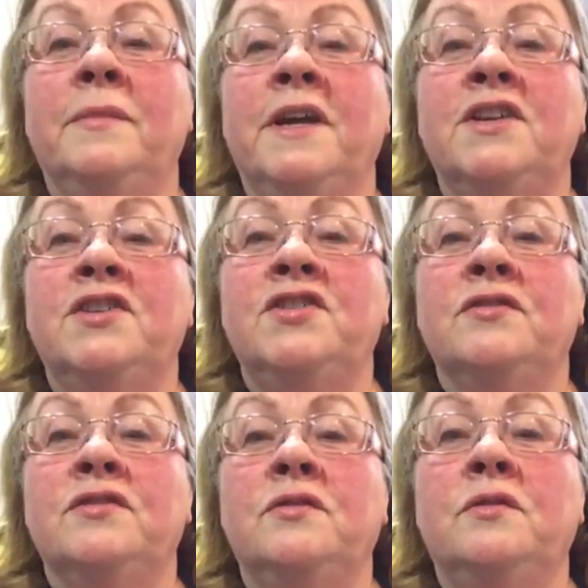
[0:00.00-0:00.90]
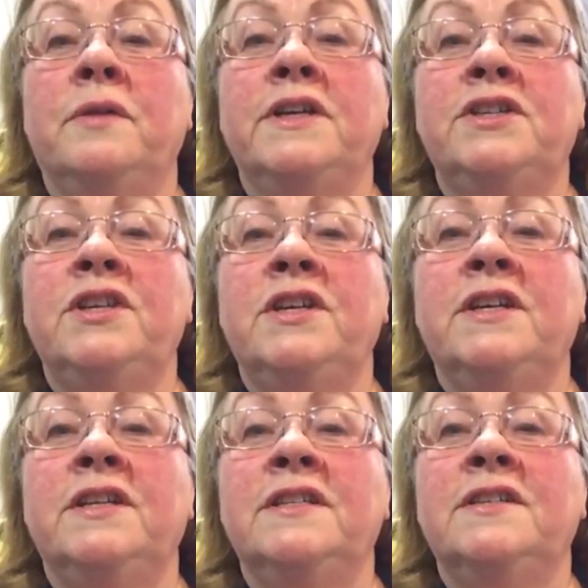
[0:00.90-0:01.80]
Making sure there's no
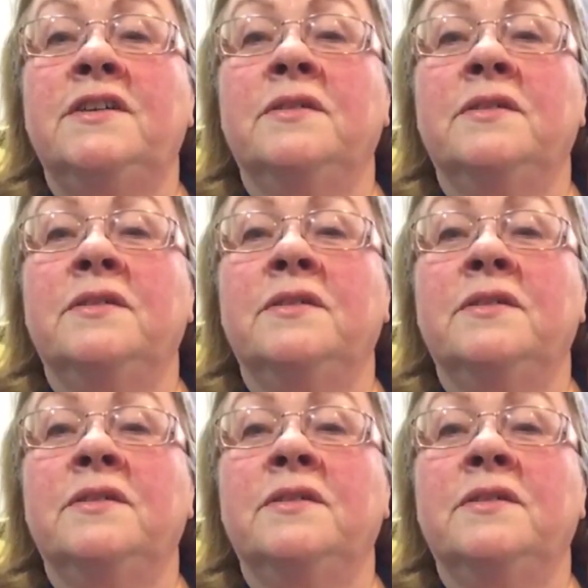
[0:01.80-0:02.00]
questions